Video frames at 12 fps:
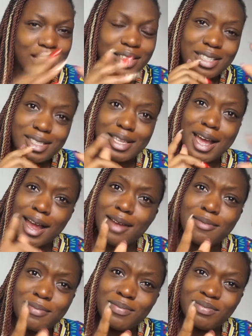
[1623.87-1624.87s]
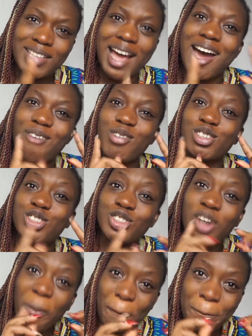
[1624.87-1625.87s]
The time that I was
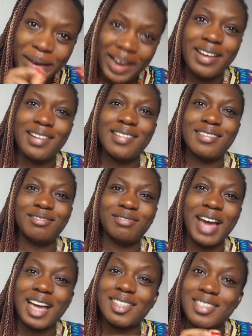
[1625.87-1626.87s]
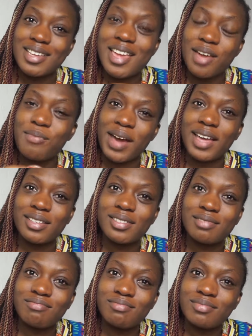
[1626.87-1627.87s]
shopping at TK
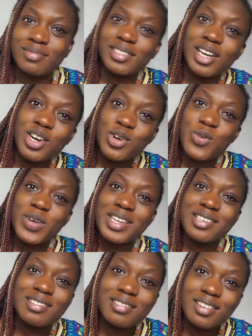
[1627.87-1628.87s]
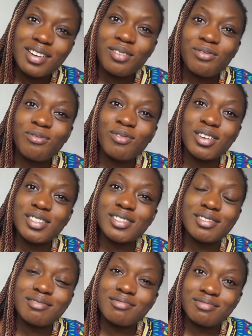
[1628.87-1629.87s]
Maxx, the Queen
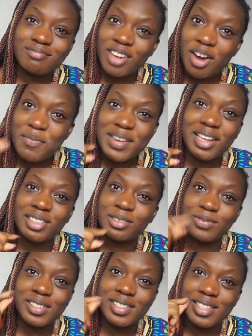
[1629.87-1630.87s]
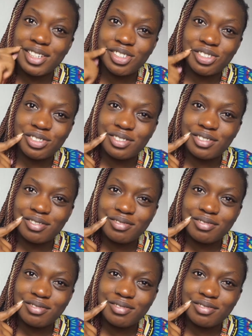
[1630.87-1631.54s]
was coming out of the station.